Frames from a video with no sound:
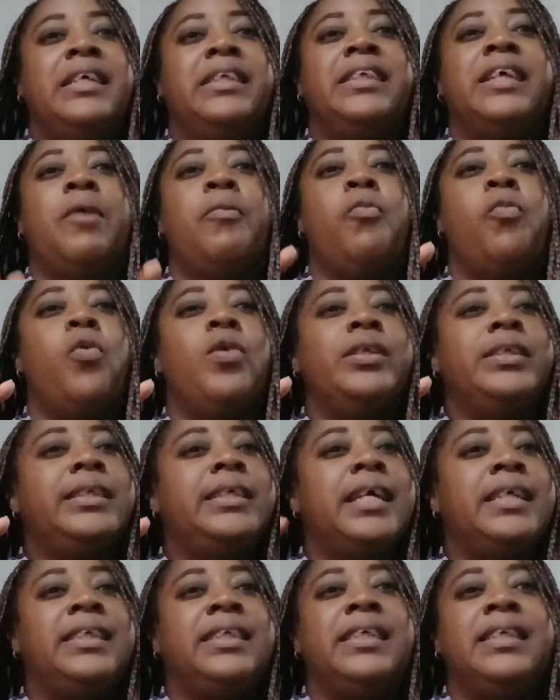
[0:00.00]
Psalm
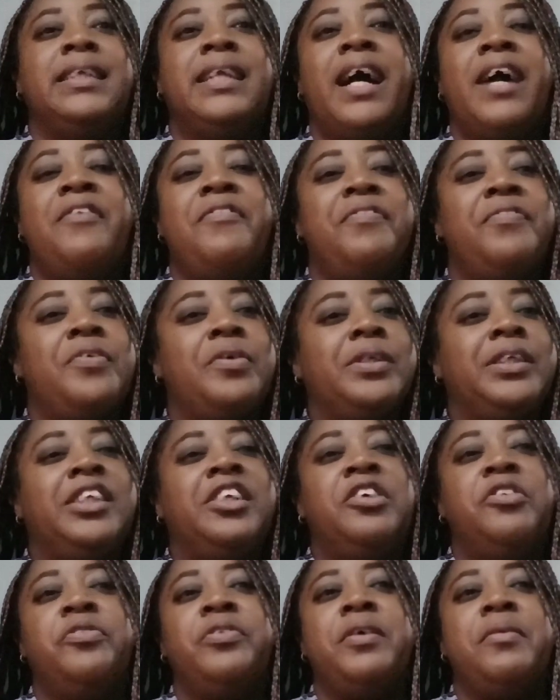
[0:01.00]

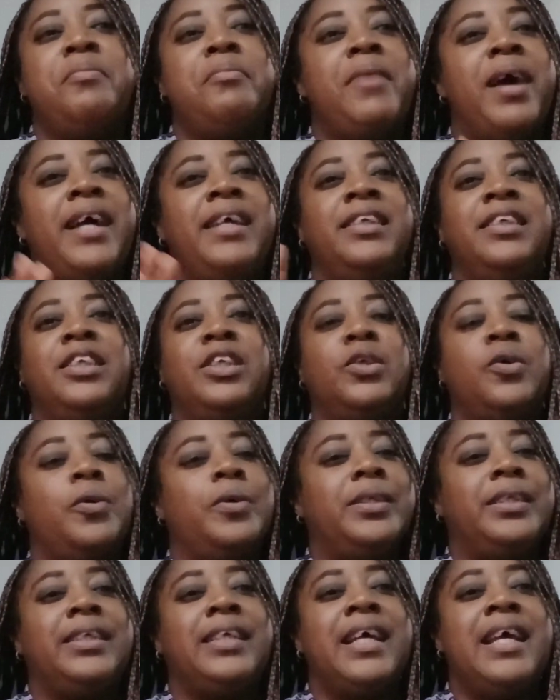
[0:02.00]
139:14 reminds
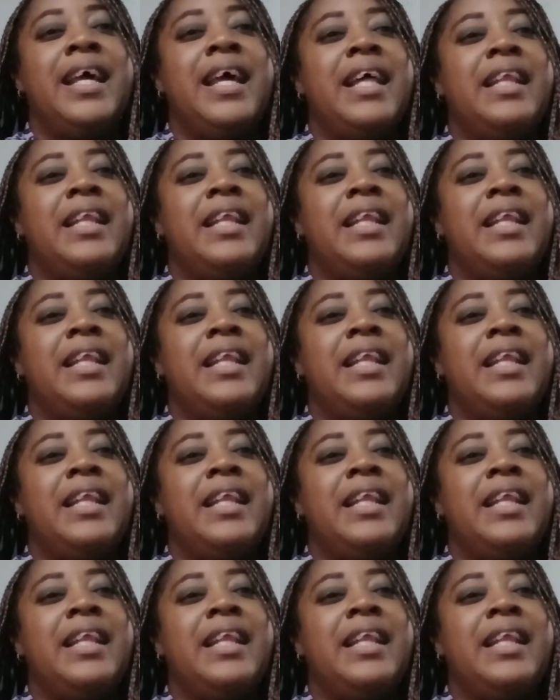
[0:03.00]
us